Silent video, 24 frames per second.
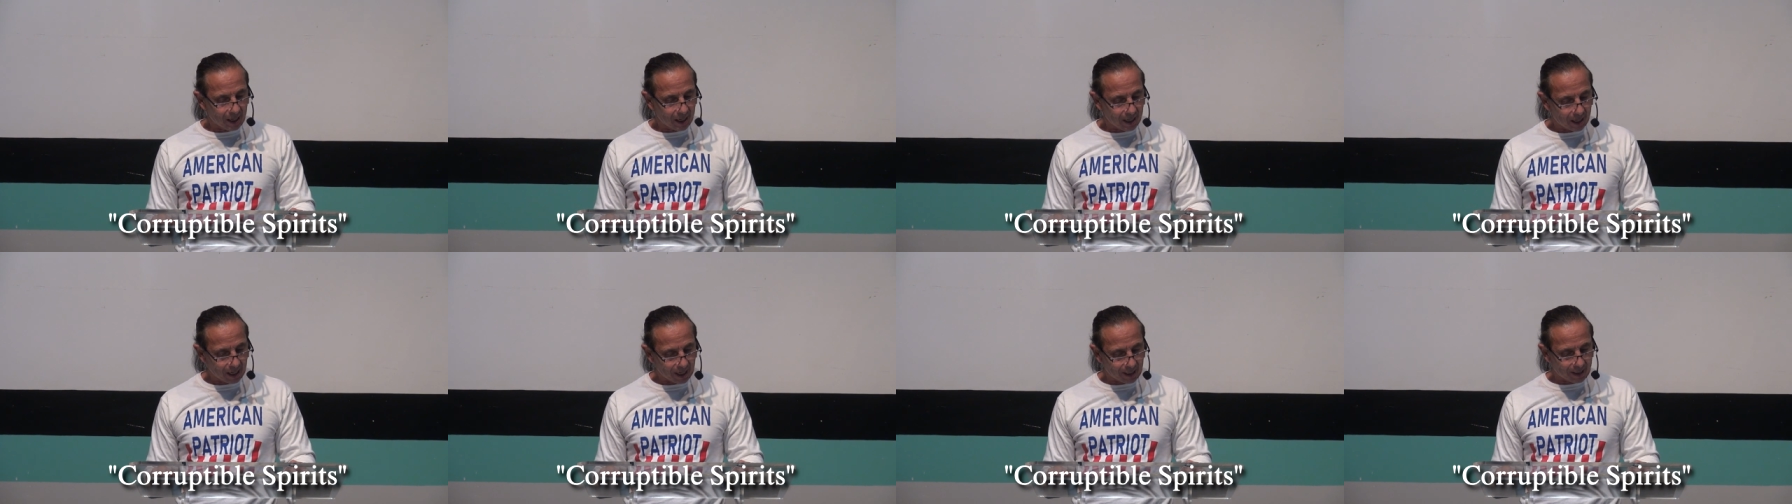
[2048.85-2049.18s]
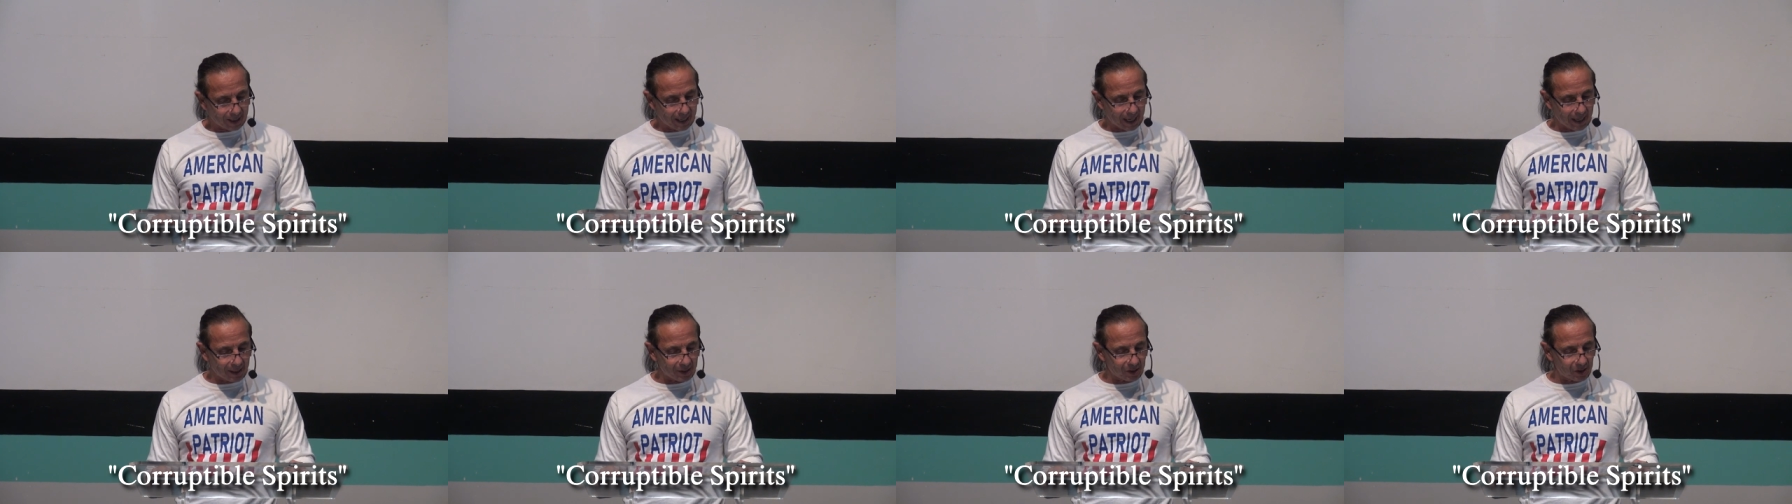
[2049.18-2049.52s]

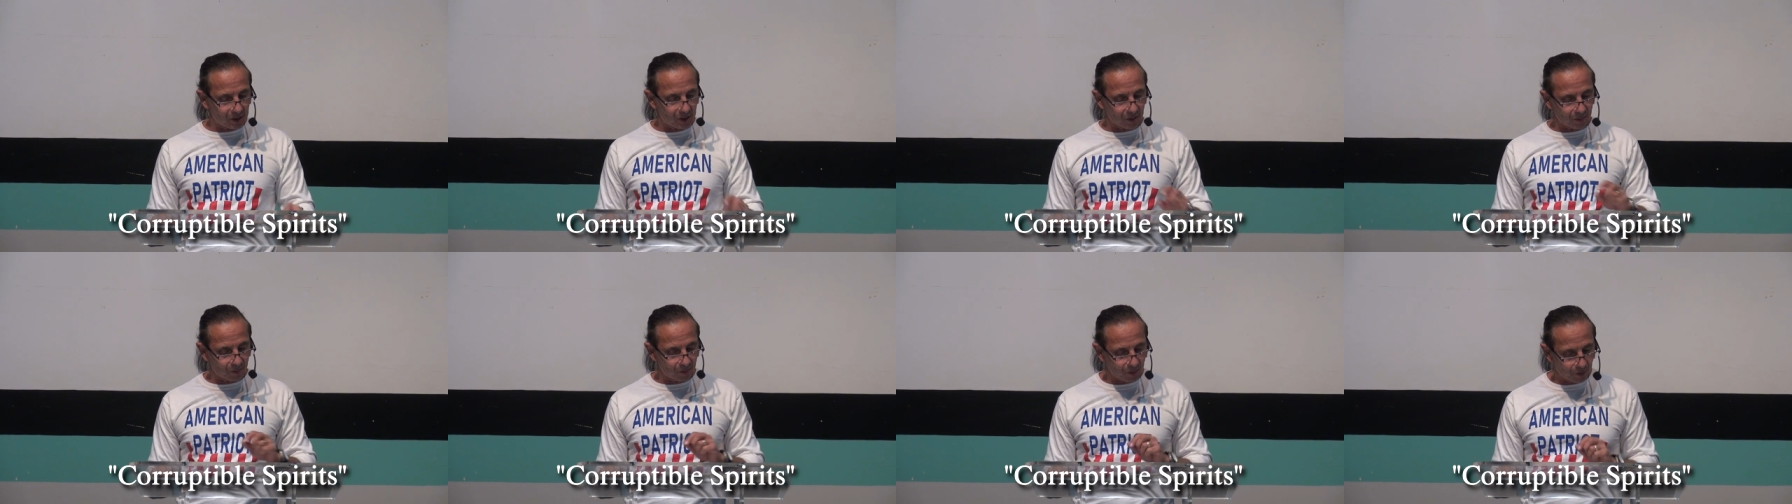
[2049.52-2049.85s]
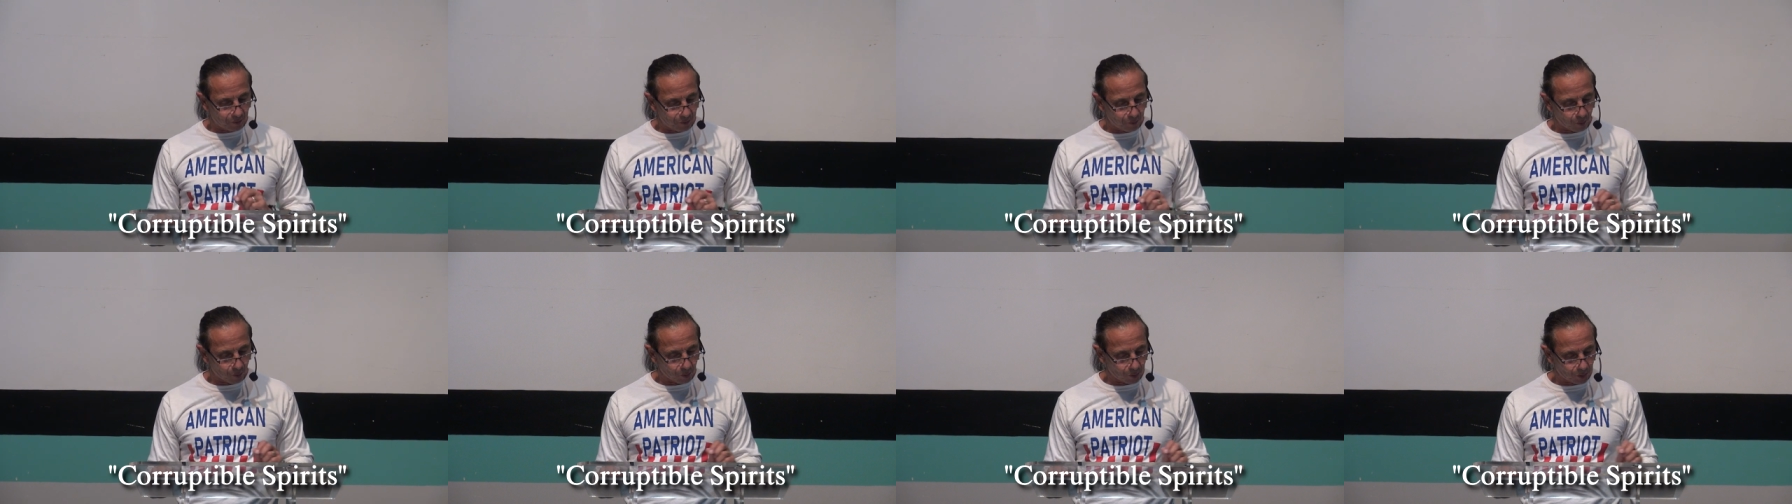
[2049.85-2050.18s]
against them
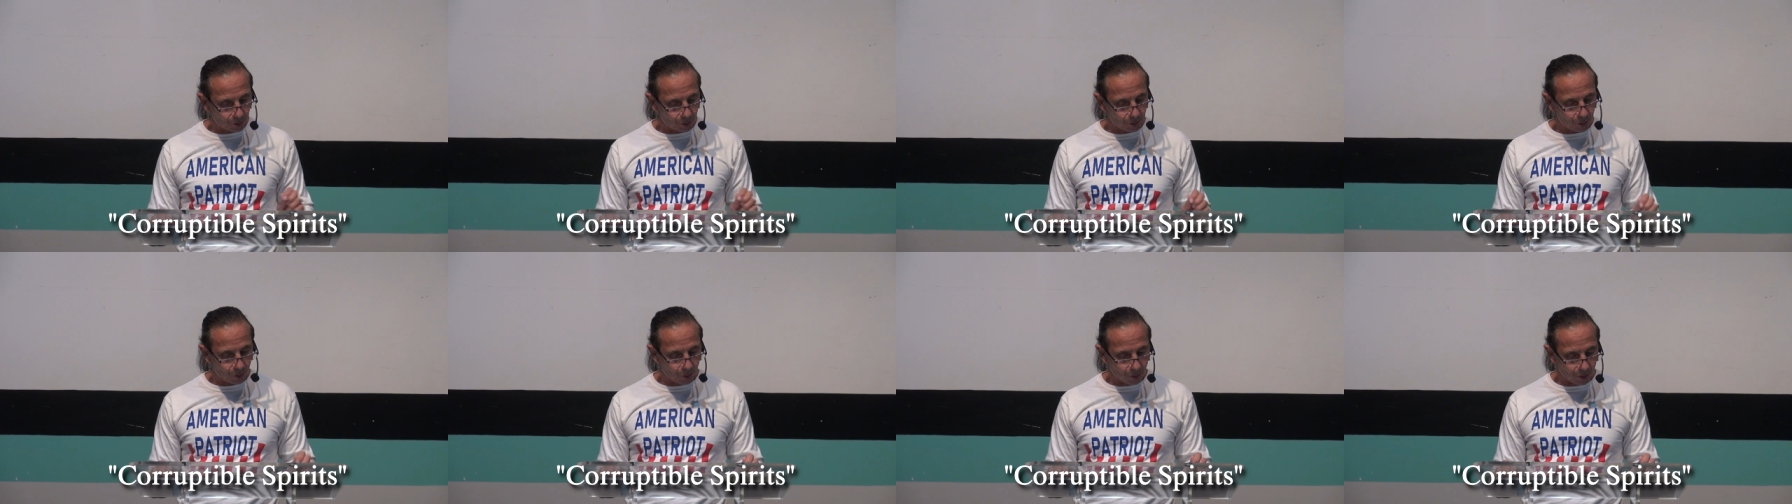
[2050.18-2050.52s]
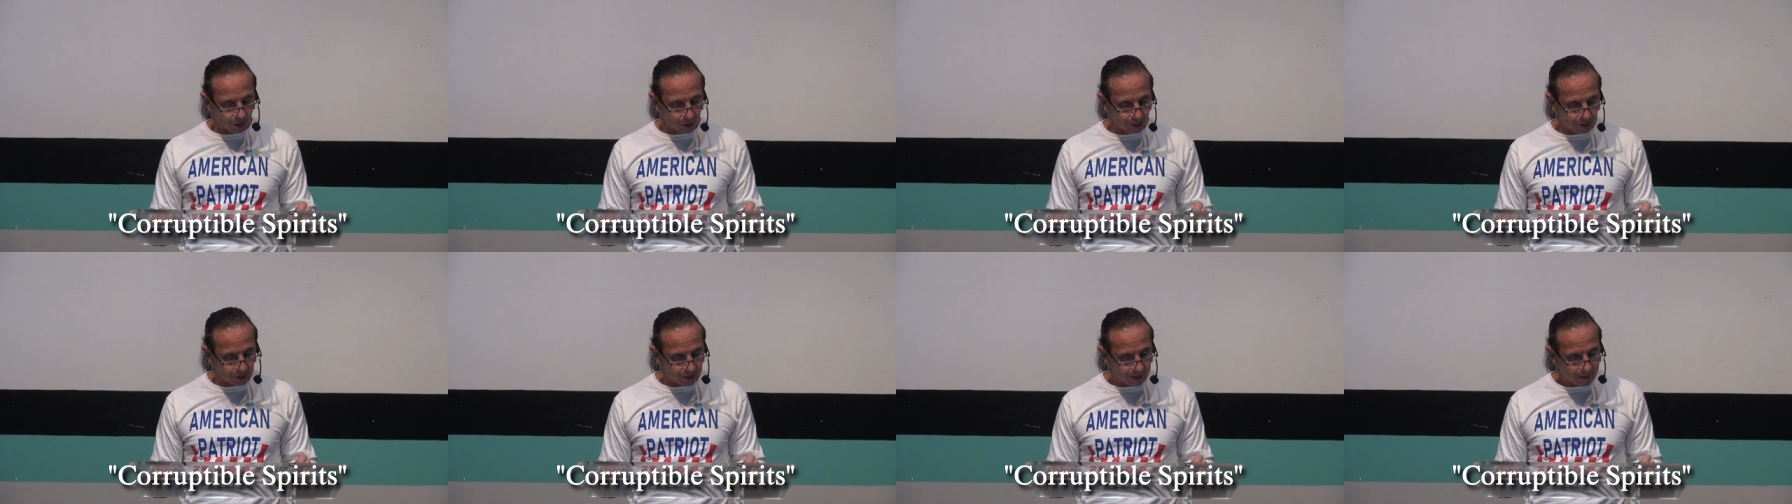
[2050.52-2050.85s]
before the
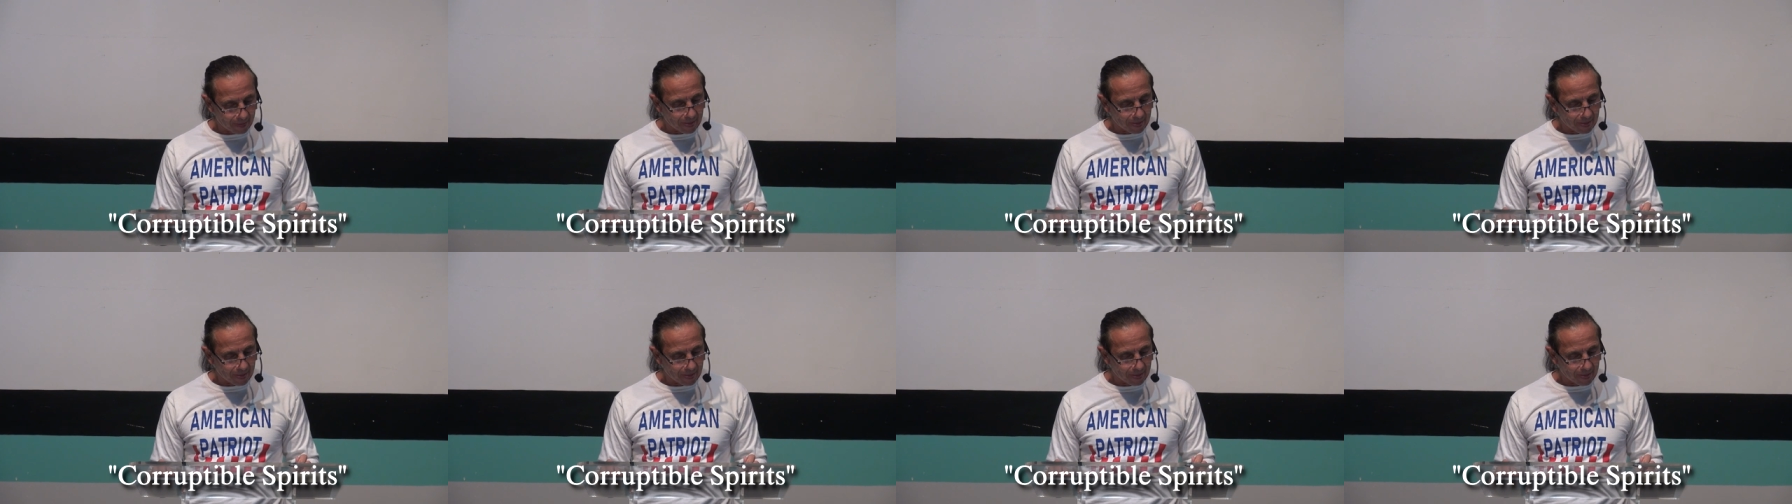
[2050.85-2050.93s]
Lord.